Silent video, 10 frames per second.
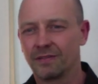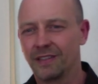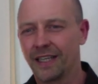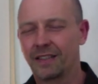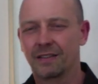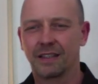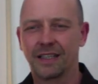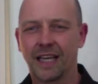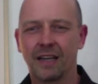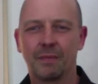like a
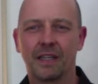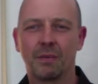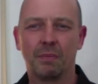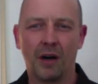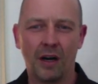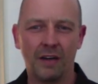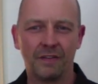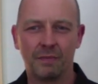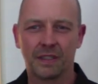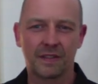little bit
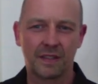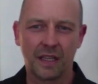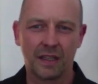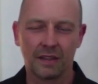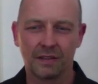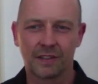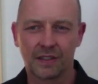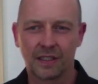above, but still